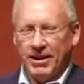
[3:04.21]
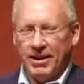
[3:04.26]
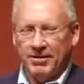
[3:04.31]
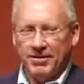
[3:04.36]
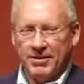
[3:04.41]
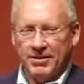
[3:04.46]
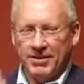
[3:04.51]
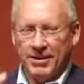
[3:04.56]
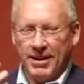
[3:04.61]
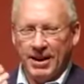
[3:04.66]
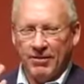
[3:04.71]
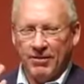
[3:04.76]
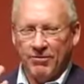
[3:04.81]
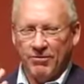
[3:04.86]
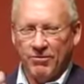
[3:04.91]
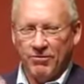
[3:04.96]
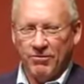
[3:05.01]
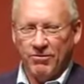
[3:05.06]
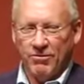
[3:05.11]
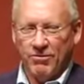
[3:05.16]
I got this like
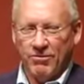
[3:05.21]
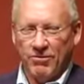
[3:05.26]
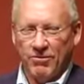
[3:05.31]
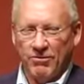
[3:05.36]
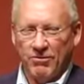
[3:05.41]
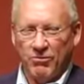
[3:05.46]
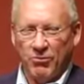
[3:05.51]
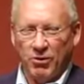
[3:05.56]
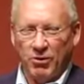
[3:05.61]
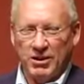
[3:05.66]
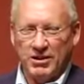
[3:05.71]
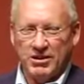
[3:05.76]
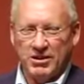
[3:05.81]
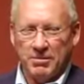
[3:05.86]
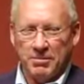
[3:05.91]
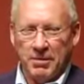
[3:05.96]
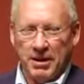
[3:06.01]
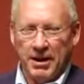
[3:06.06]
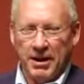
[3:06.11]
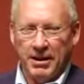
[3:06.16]

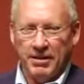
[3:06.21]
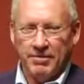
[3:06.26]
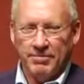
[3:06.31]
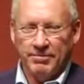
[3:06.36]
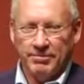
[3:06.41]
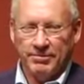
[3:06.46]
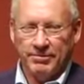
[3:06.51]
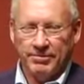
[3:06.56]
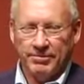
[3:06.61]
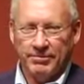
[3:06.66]
voice in my head."